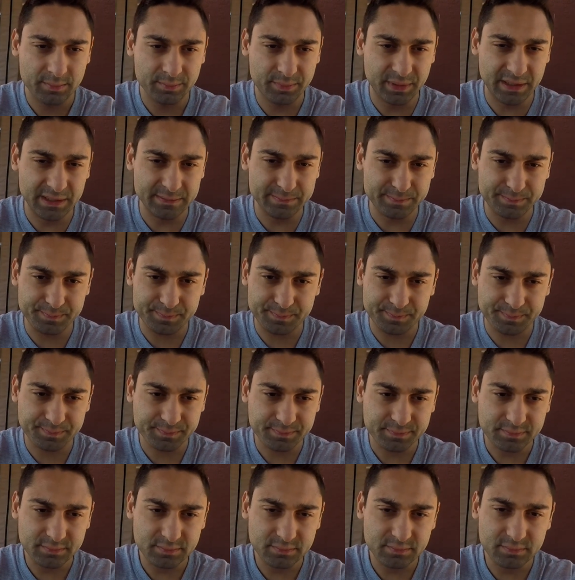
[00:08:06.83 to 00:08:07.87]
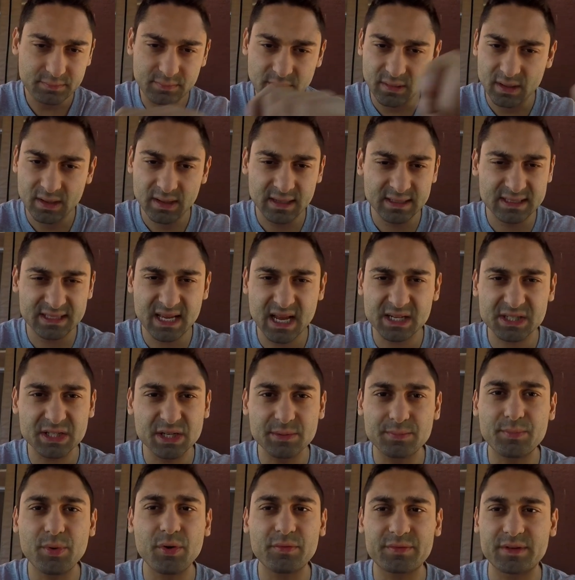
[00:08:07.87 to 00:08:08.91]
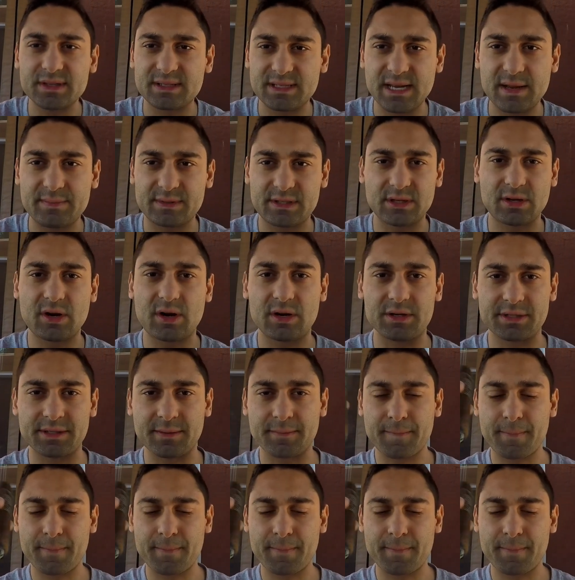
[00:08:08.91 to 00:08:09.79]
But essentially both the same cigars.